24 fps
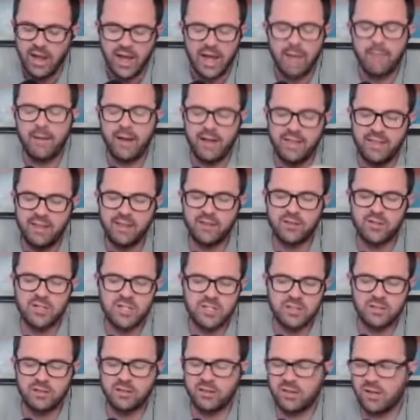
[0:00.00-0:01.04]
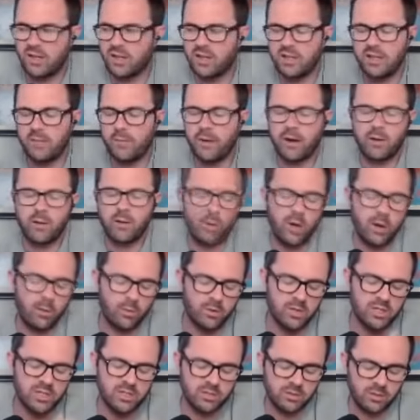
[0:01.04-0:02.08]
I mean, I think there's still, no matter what,
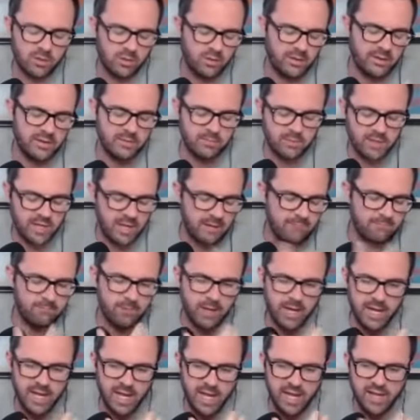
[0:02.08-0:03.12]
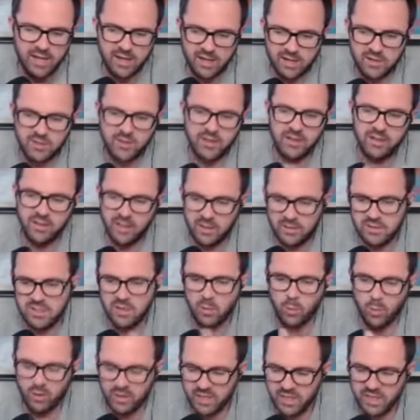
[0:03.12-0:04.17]
we're still going to be a, a, a country that loves the
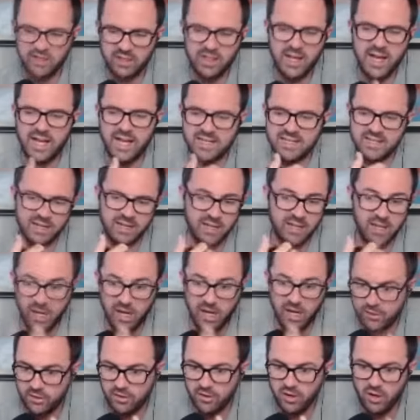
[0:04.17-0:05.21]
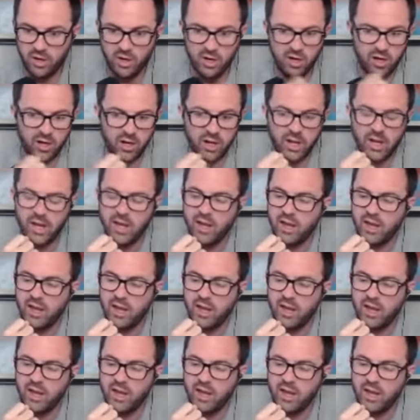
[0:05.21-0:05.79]
working class, like the underdog,